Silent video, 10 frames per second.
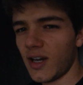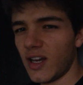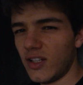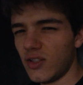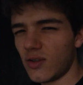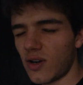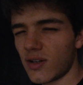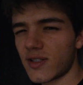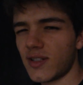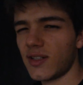and you
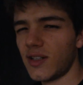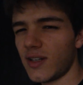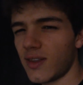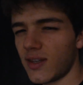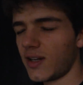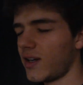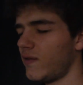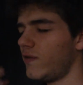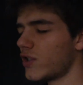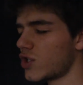constantly think and
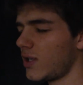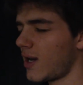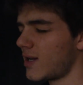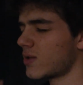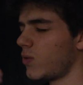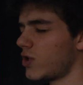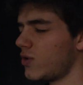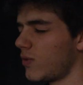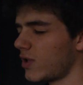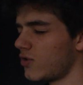visualize what
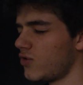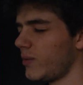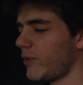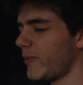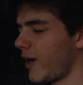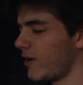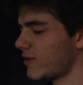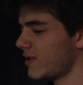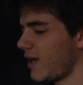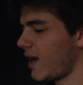you want to dream
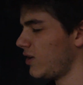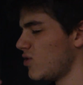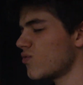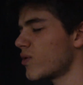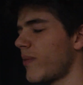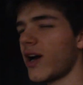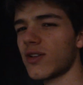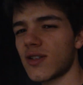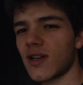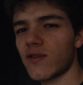about, and you remind
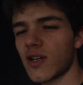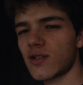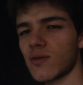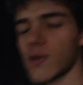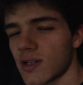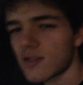yourself that you work.